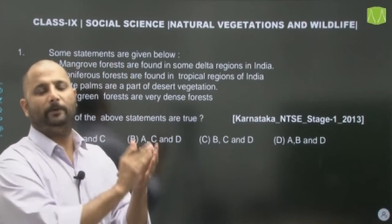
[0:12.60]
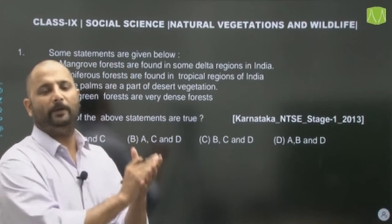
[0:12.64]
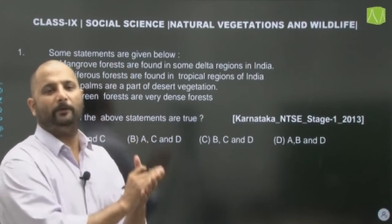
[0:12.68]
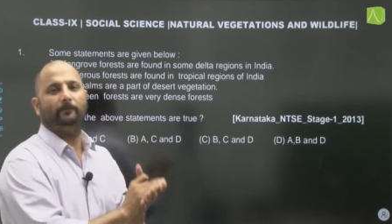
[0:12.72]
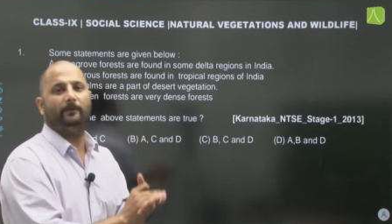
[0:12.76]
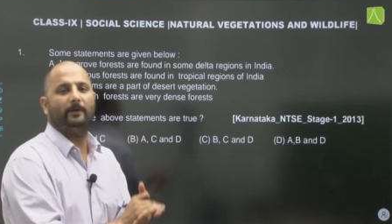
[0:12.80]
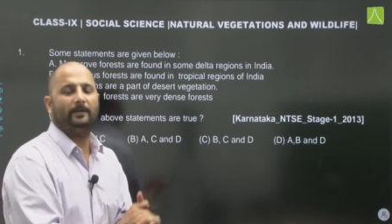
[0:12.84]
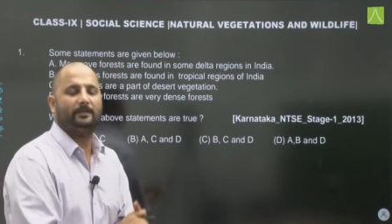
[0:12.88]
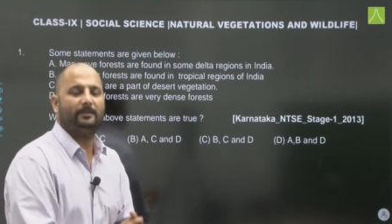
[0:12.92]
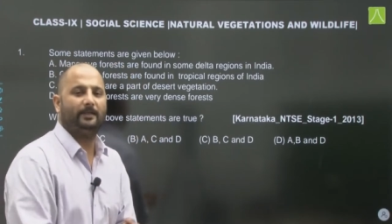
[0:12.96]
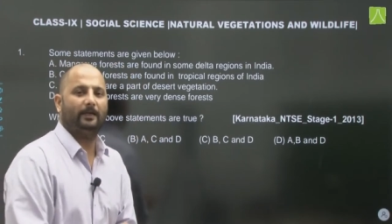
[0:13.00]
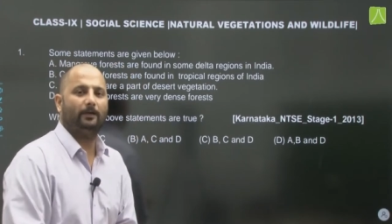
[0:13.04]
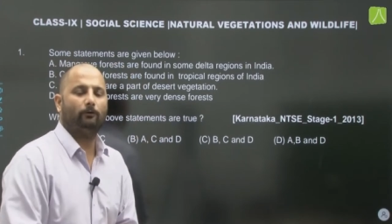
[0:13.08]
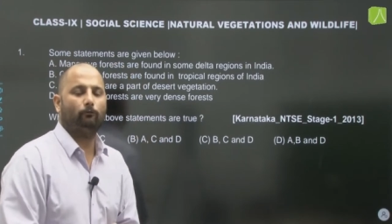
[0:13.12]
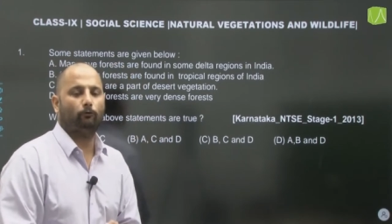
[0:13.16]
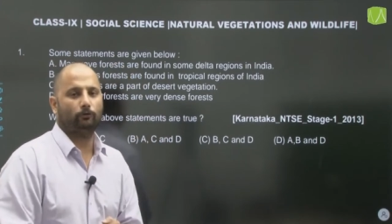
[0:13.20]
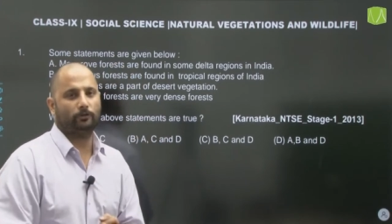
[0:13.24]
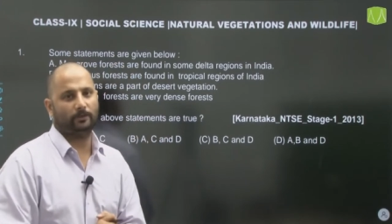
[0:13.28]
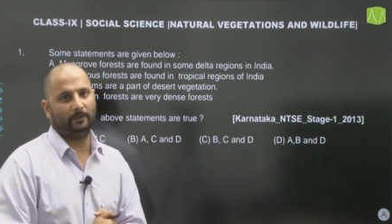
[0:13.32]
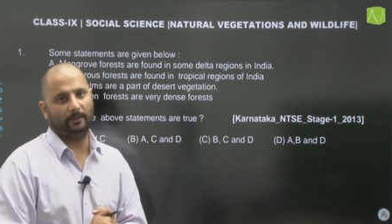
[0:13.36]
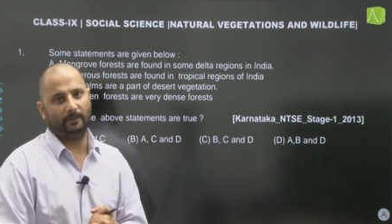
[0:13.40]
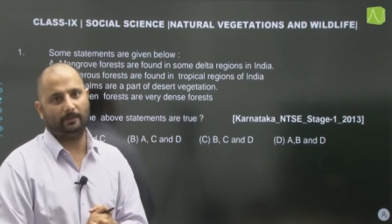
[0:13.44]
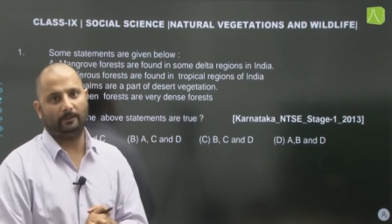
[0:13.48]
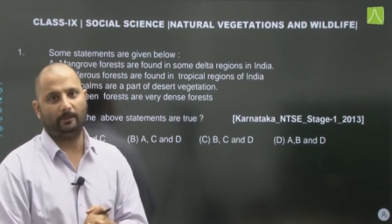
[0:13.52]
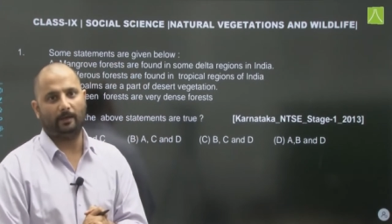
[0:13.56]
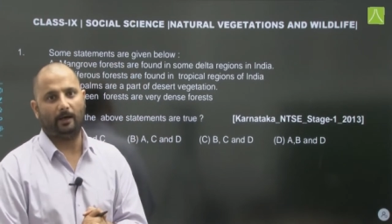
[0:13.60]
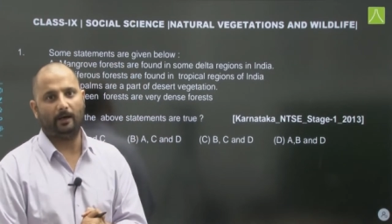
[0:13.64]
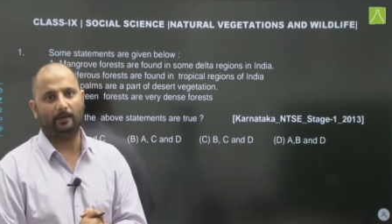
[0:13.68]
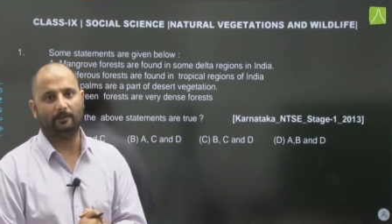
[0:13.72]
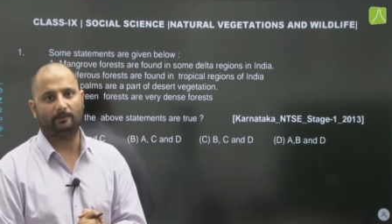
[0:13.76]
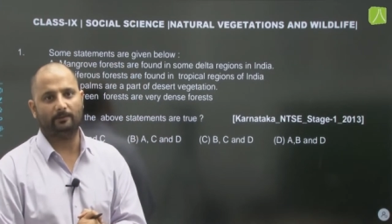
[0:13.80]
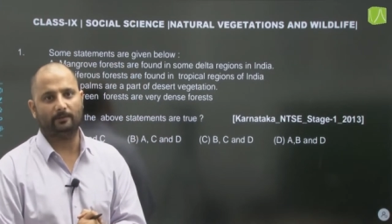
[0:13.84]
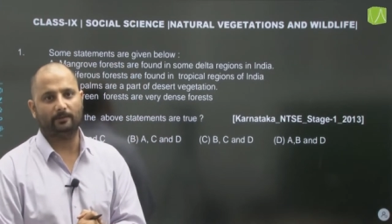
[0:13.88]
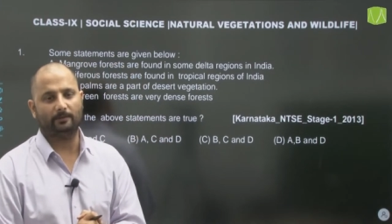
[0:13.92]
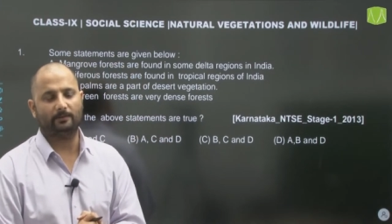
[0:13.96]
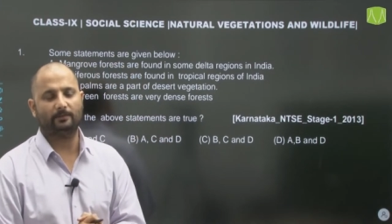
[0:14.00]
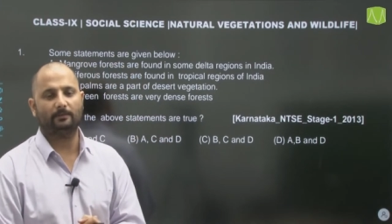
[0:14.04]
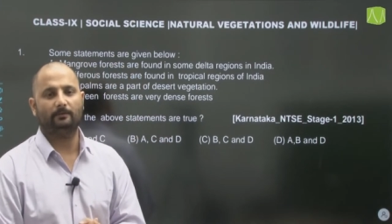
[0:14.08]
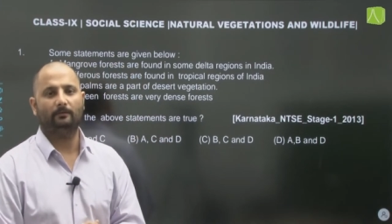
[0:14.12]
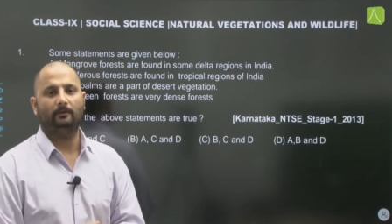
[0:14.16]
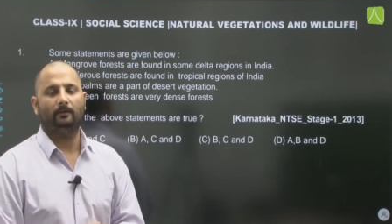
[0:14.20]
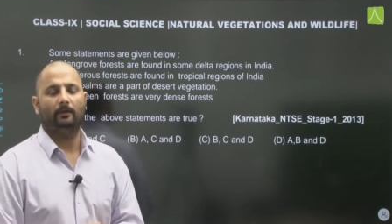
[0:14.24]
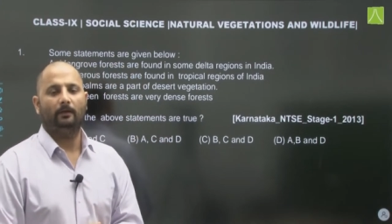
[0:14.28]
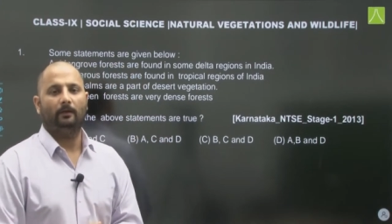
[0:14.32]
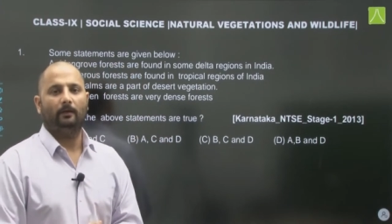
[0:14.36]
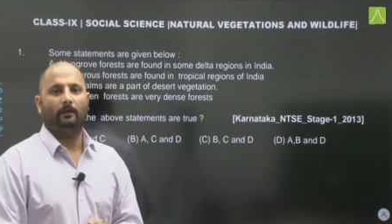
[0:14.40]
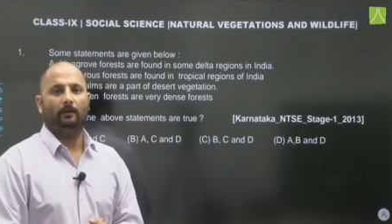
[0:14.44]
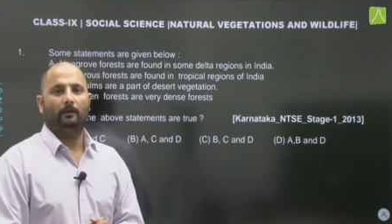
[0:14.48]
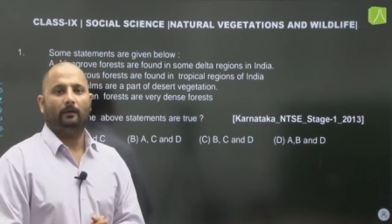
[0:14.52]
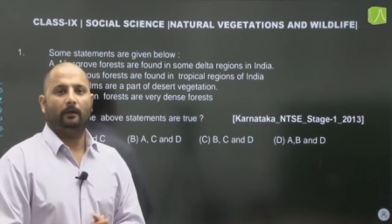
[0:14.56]
previous year question and answers.
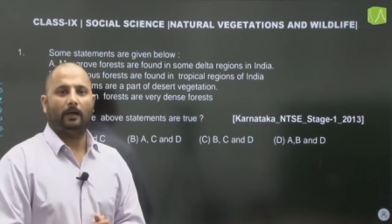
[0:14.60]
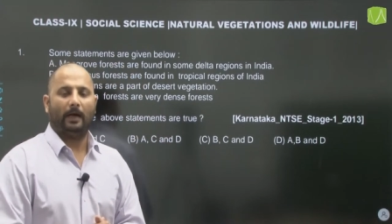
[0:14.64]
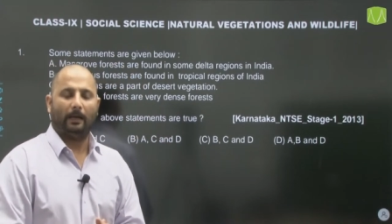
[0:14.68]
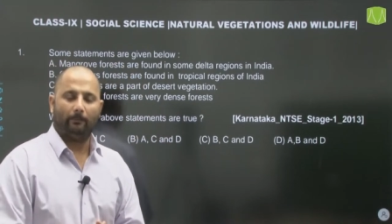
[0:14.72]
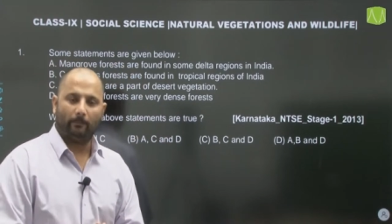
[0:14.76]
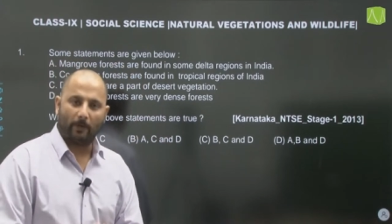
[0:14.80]
I